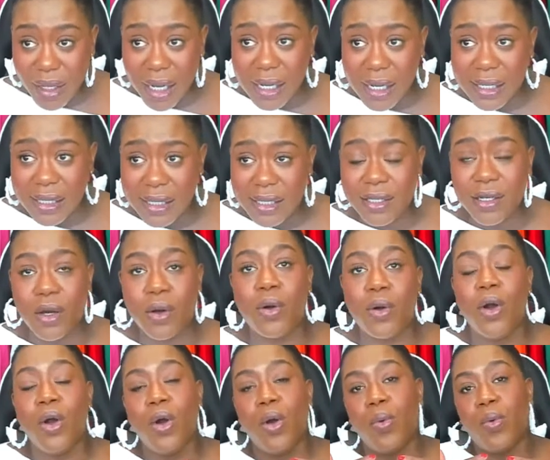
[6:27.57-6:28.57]
And
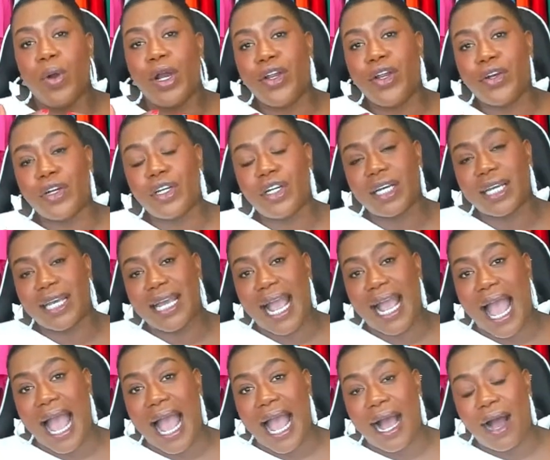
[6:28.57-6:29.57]
so when you're
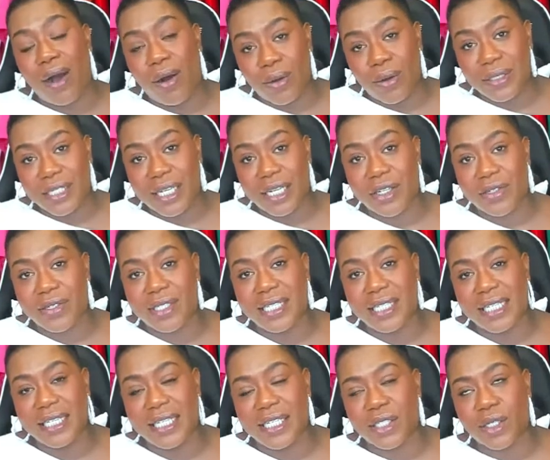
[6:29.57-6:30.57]
looking out and you're
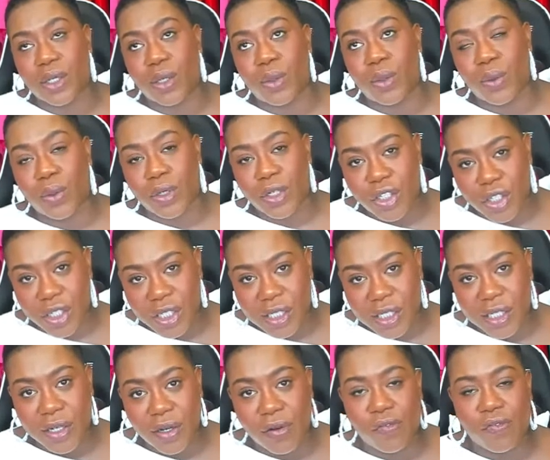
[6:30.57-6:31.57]
seeing this
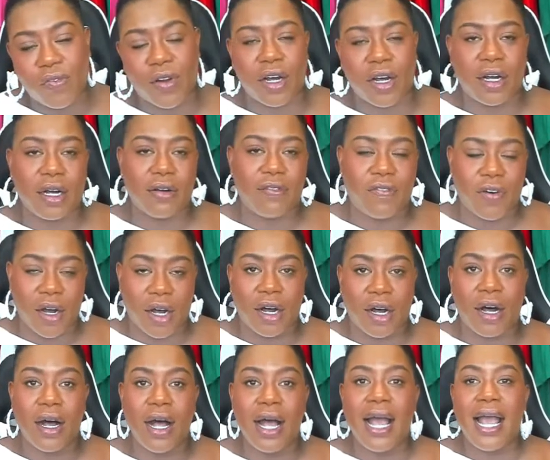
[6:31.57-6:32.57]
gorgeous
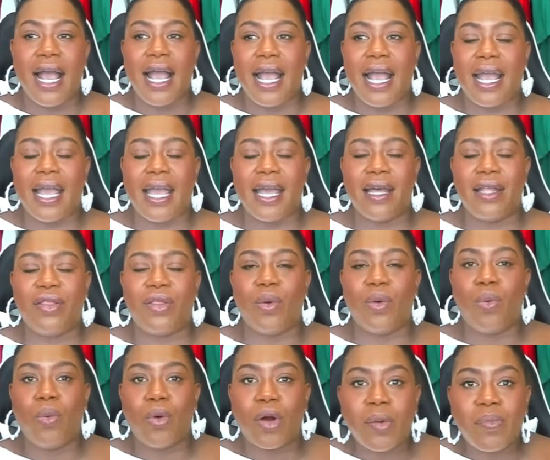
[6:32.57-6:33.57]
fall and
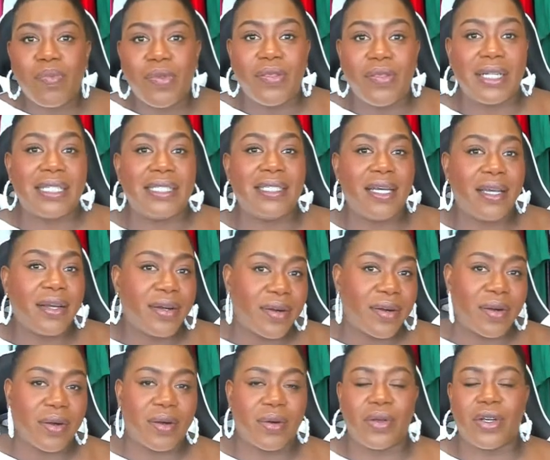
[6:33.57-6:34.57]
the warmth of the
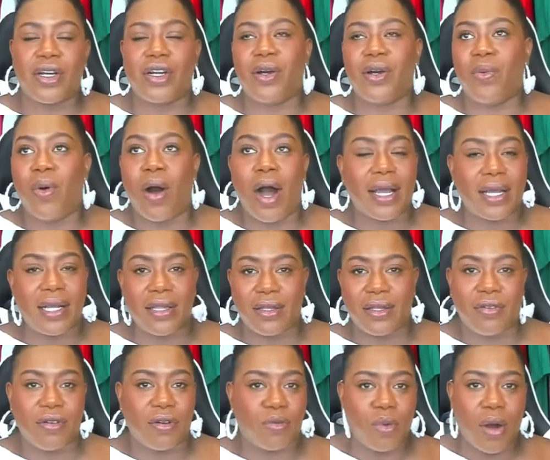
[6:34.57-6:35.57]
deer, you're
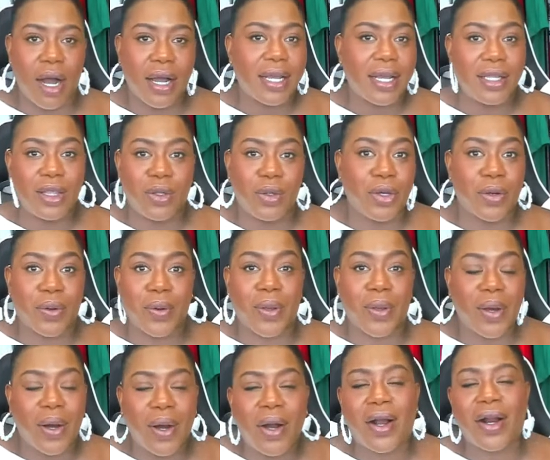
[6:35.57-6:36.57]
walking through your
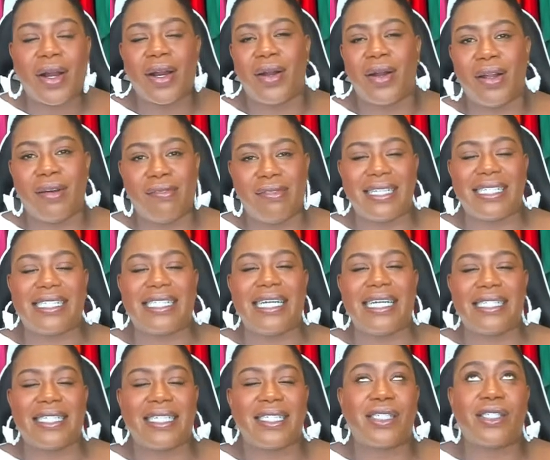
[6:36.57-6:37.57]
yard and all of these
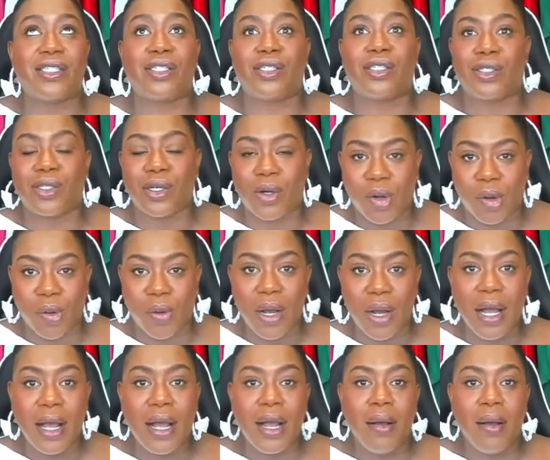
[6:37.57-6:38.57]
things, it's so
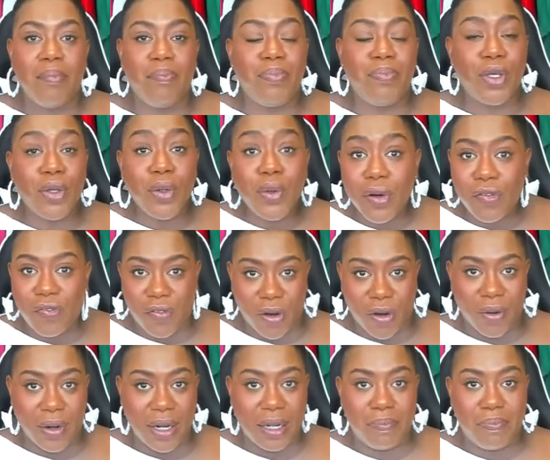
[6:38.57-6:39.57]

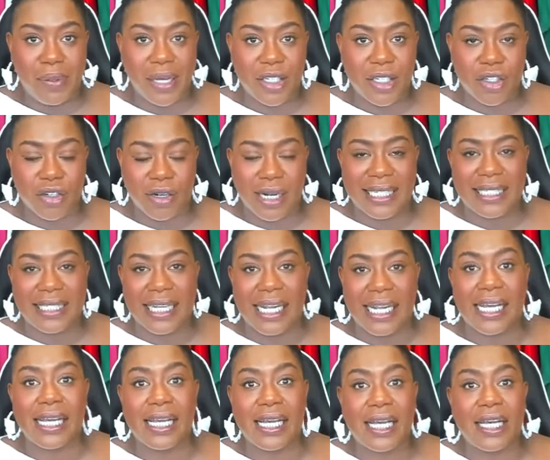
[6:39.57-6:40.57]
beautiful and picturesque, and
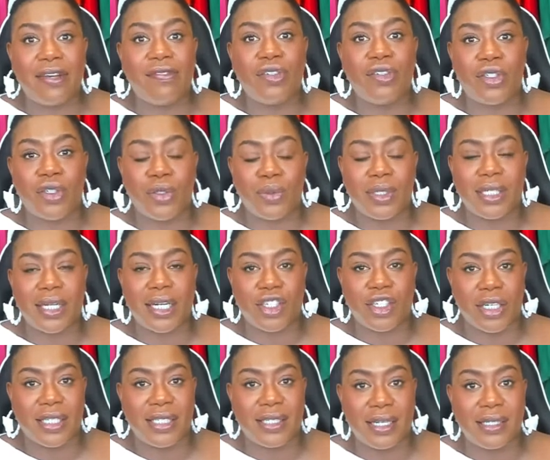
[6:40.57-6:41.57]
it gives you
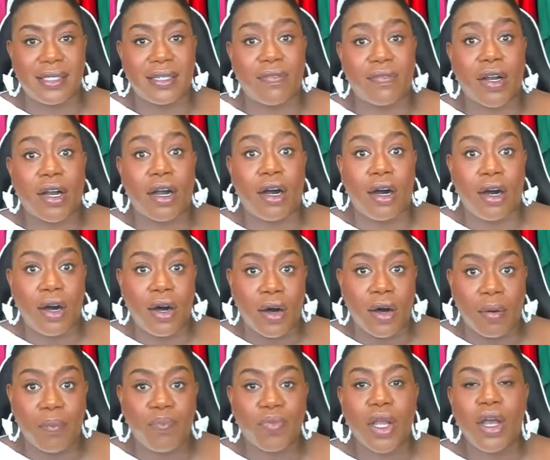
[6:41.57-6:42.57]
such a sense of
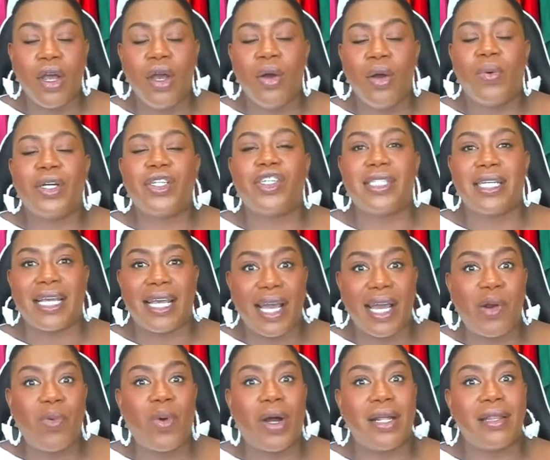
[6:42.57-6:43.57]
calm, which is
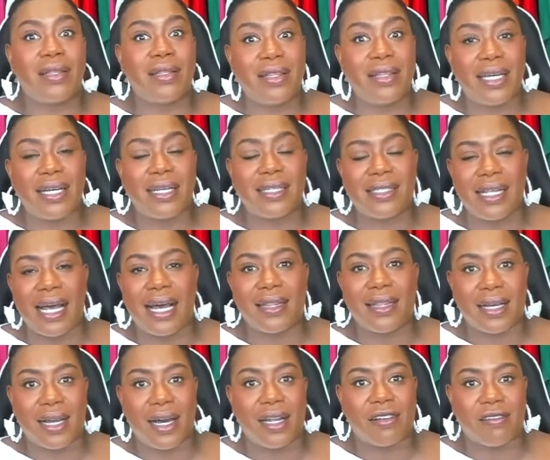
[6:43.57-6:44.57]
again one of the things
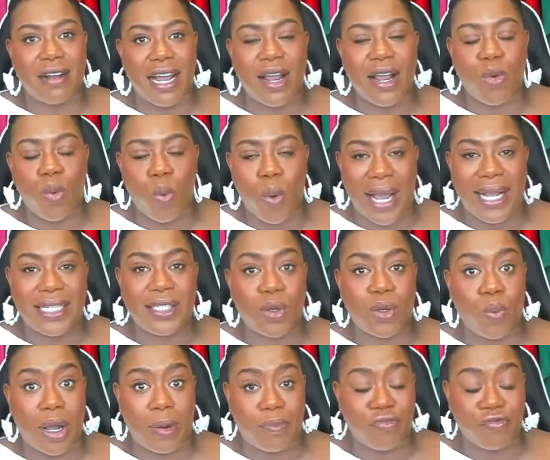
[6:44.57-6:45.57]
that the color white
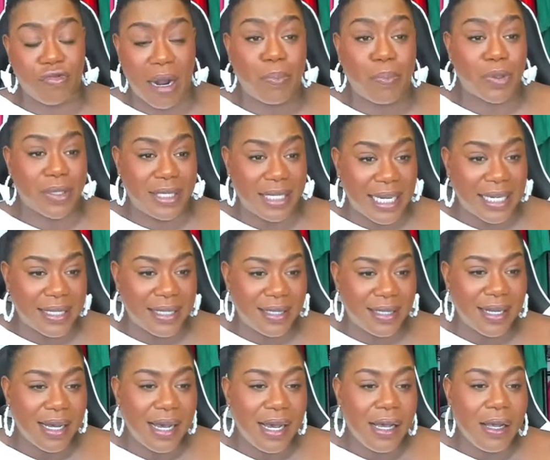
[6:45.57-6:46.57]

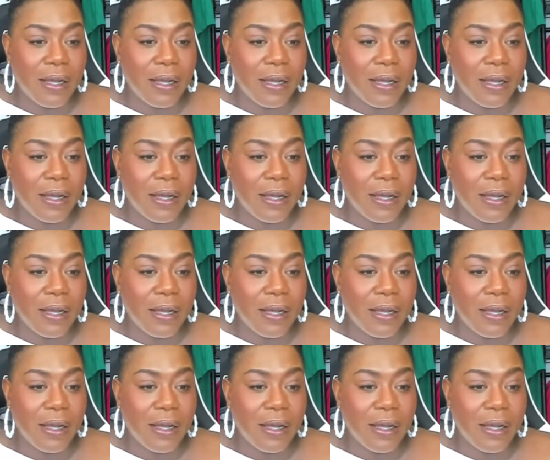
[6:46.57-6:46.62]
represents.